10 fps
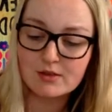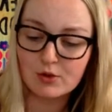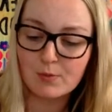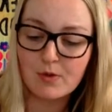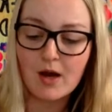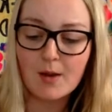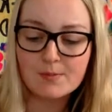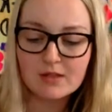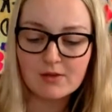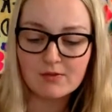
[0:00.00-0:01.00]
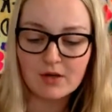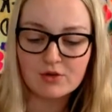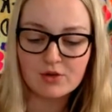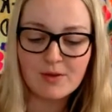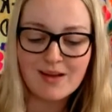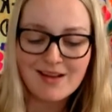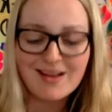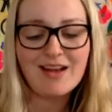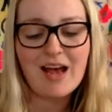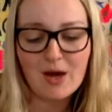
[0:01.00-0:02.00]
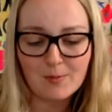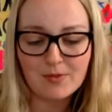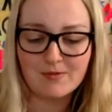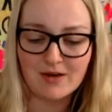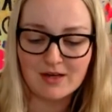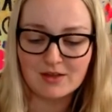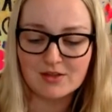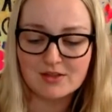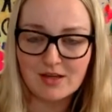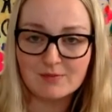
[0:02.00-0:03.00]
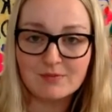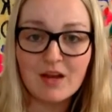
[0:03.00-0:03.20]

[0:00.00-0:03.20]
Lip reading: Gloop up to the fudge room, help them find their son,